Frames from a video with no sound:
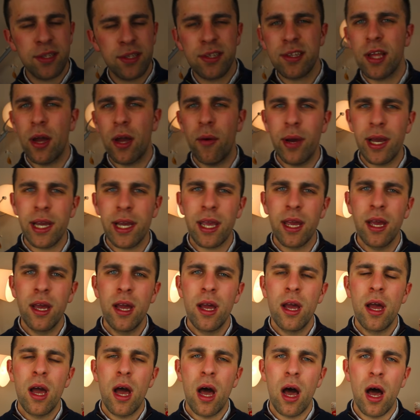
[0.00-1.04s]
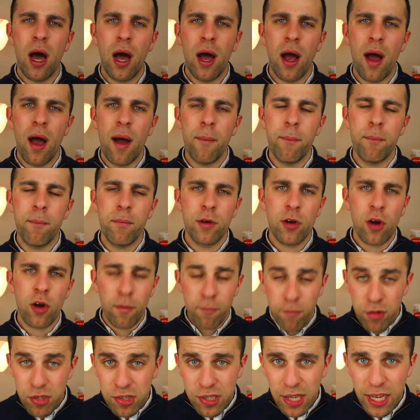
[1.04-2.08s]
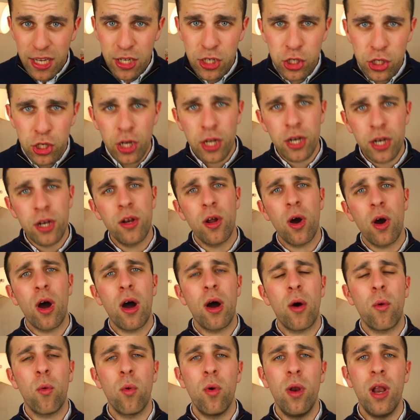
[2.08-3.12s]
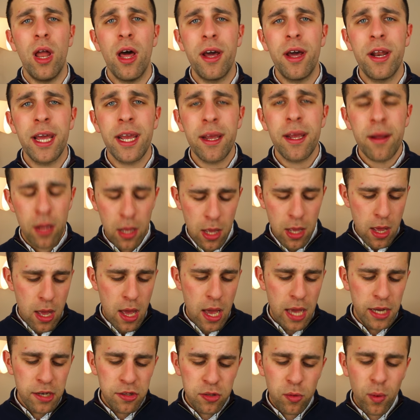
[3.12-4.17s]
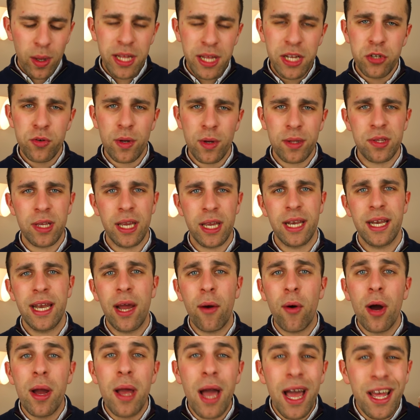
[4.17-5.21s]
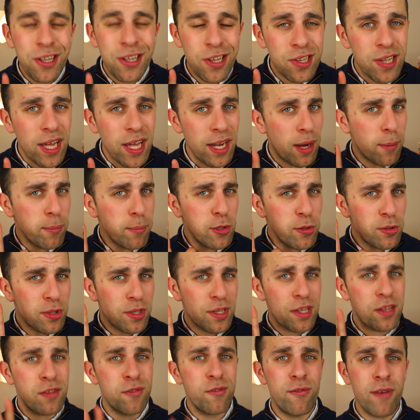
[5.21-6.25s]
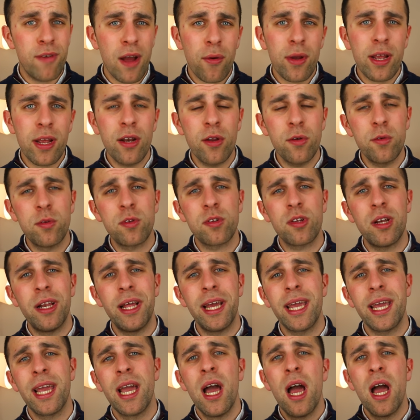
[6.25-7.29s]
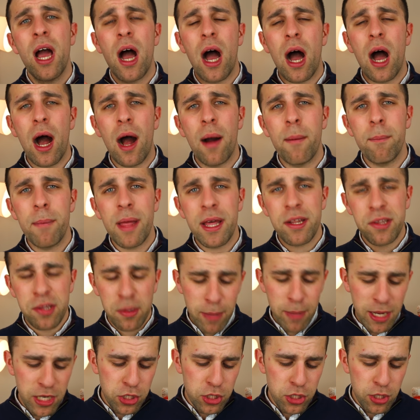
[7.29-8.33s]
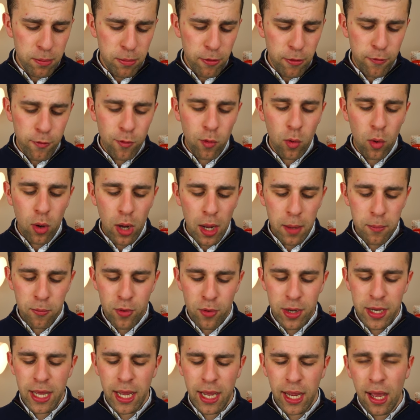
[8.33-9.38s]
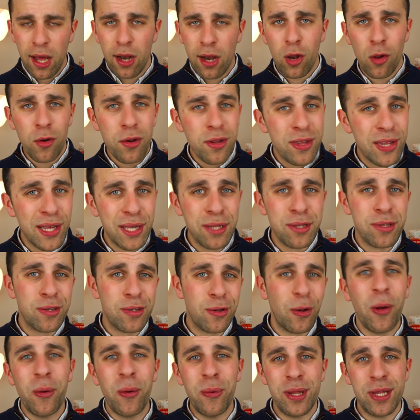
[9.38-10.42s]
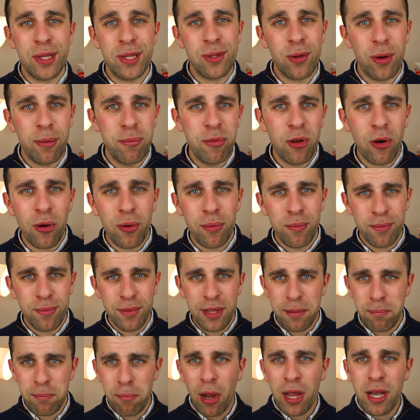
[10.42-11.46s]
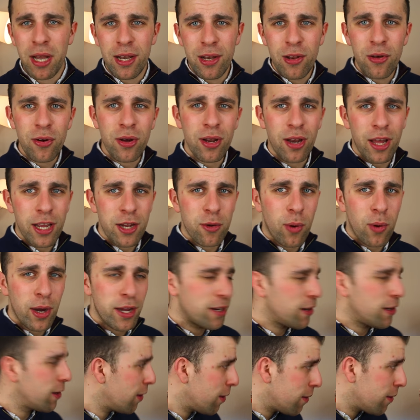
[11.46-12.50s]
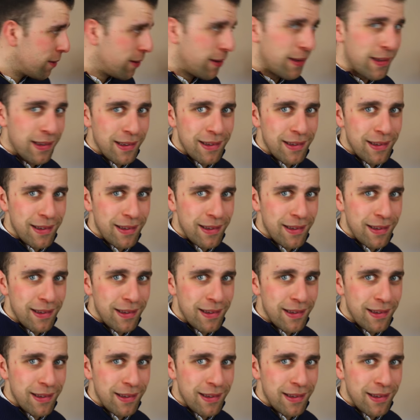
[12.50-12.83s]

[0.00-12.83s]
a Stoic um, conversation uh, or learning. And it's quite interesting. Now, I, as I said, I'm using this very loosely. Um, as I mentioned before, I'm reading a lot of things slowly, so I'm not, it might look like quite a lot,